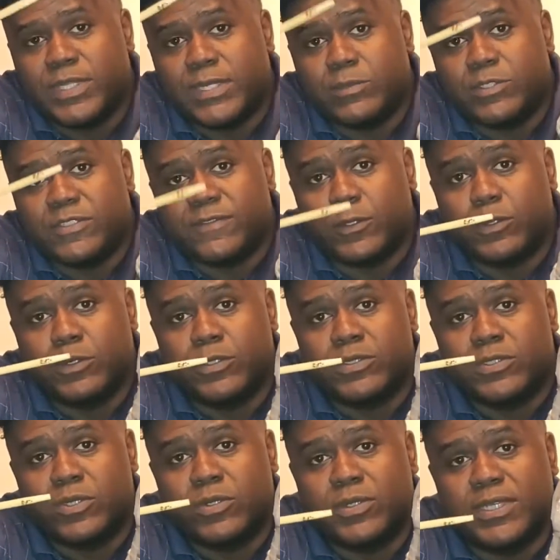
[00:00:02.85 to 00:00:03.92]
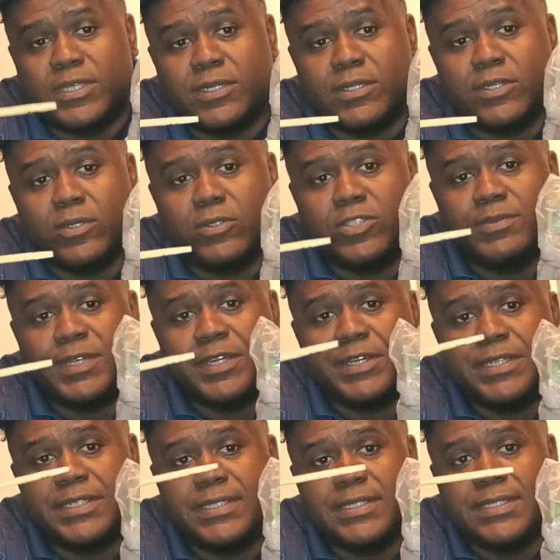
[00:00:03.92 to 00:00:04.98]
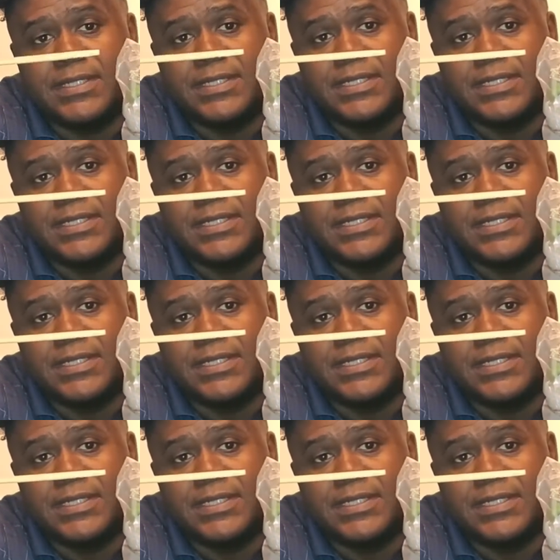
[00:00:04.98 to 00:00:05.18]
that was focused only on goji berries,